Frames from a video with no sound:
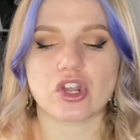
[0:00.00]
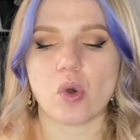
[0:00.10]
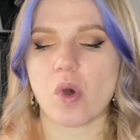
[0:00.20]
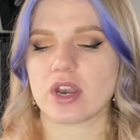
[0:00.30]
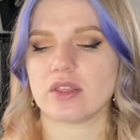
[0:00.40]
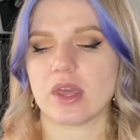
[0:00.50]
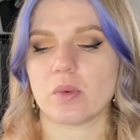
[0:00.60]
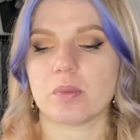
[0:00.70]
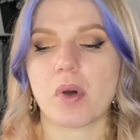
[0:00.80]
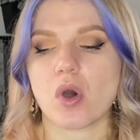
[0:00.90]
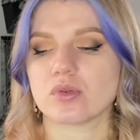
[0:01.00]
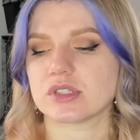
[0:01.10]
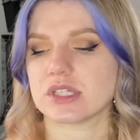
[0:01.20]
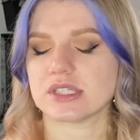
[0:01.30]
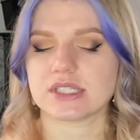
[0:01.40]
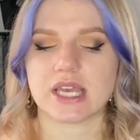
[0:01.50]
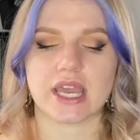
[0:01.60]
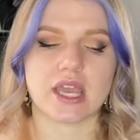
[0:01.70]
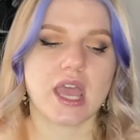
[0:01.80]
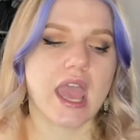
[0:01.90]
on and they would post and
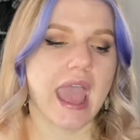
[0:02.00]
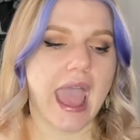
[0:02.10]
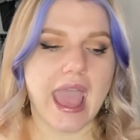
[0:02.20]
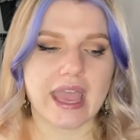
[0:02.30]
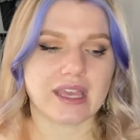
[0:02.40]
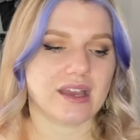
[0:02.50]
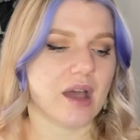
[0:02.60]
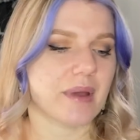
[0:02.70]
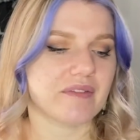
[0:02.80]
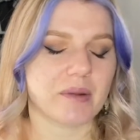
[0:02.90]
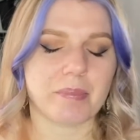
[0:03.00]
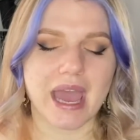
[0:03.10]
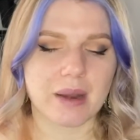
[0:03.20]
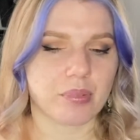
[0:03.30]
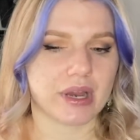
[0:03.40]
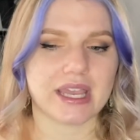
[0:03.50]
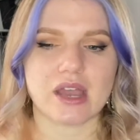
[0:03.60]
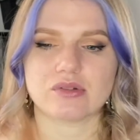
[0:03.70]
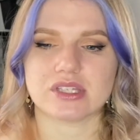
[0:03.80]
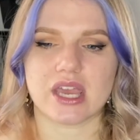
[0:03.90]
say, hey, I'm having a bad
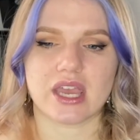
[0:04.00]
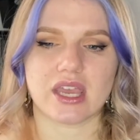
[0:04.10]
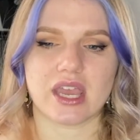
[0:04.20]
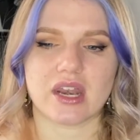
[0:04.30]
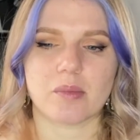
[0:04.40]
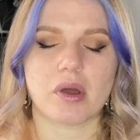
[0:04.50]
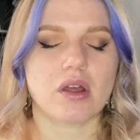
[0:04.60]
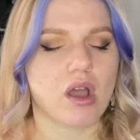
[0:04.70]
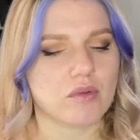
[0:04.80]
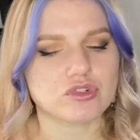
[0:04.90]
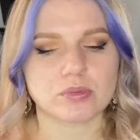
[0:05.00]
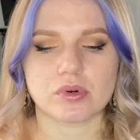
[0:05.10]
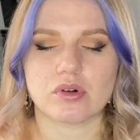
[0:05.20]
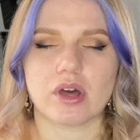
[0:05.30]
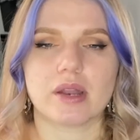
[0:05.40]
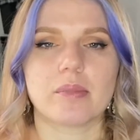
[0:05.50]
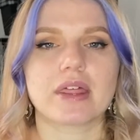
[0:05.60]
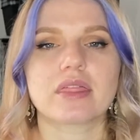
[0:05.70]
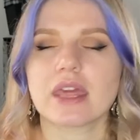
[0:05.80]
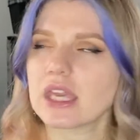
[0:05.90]
breakout day and I'm uncomfortable. And I'm like,
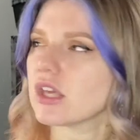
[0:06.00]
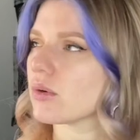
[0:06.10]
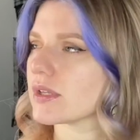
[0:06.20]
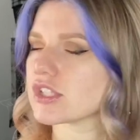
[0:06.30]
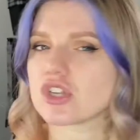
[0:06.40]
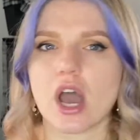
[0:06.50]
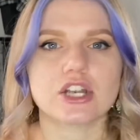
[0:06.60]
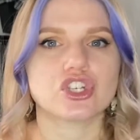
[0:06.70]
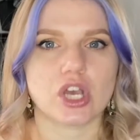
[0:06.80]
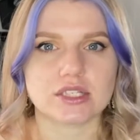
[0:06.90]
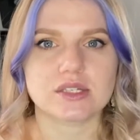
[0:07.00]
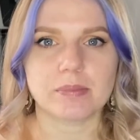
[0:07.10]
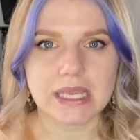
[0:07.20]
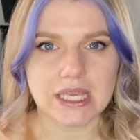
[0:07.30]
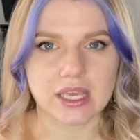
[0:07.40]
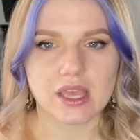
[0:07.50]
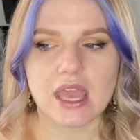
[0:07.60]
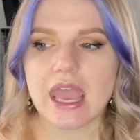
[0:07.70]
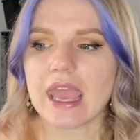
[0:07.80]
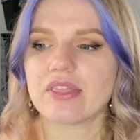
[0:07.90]
thank you. It's not just me.
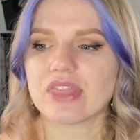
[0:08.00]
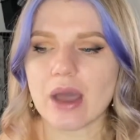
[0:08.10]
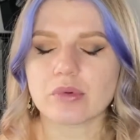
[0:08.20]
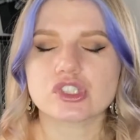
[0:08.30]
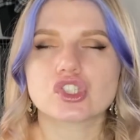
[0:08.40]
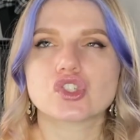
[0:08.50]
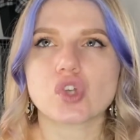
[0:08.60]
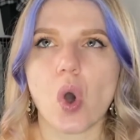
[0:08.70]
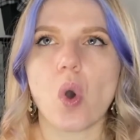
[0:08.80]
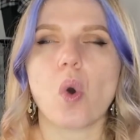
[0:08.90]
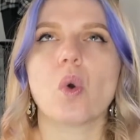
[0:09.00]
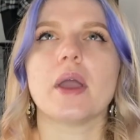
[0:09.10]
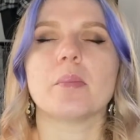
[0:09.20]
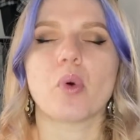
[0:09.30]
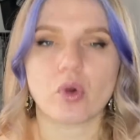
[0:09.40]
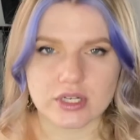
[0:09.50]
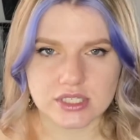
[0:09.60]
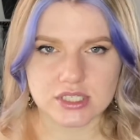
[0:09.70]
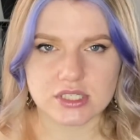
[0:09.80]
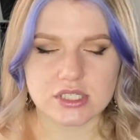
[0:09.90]
That was so important
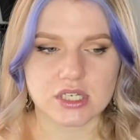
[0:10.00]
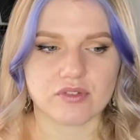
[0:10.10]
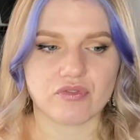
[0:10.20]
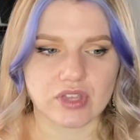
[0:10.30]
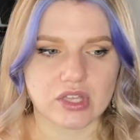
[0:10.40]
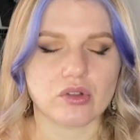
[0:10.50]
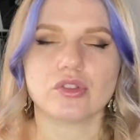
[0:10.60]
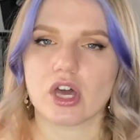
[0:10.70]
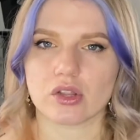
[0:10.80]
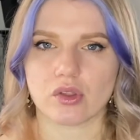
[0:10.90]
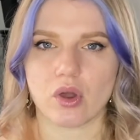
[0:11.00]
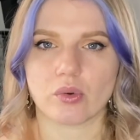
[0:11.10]
to feel not alone.